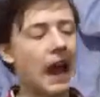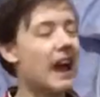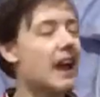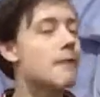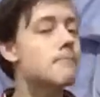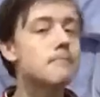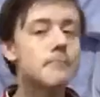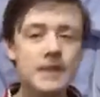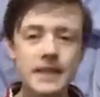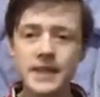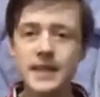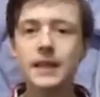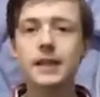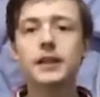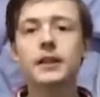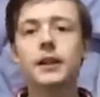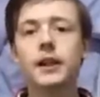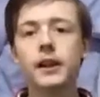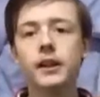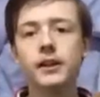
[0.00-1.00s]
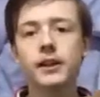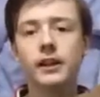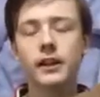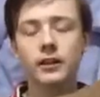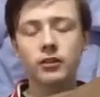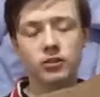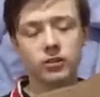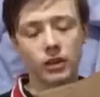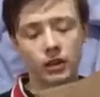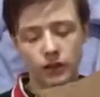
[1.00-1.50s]
Immediately you
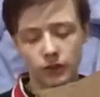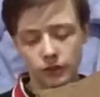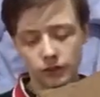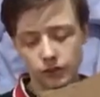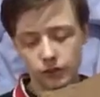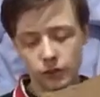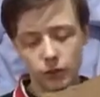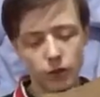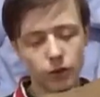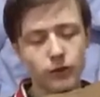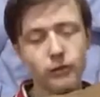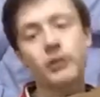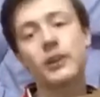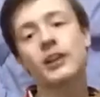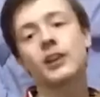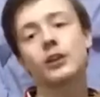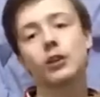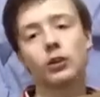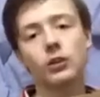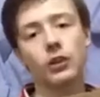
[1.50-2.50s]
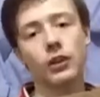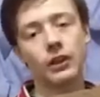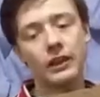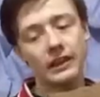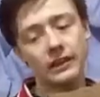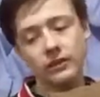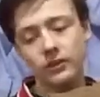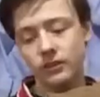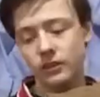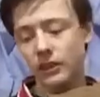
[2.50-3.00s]
can tell it's not the right colour.
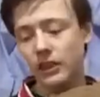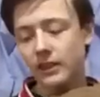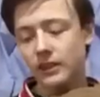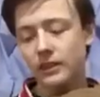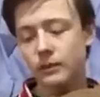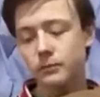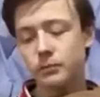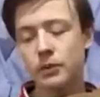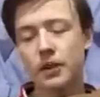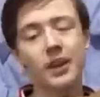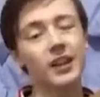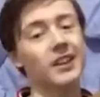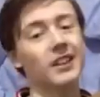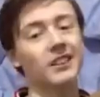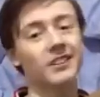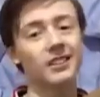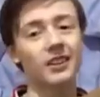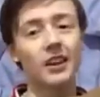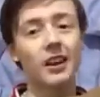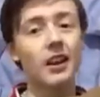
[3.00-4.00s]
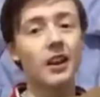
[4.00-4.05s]
It's slightly bright.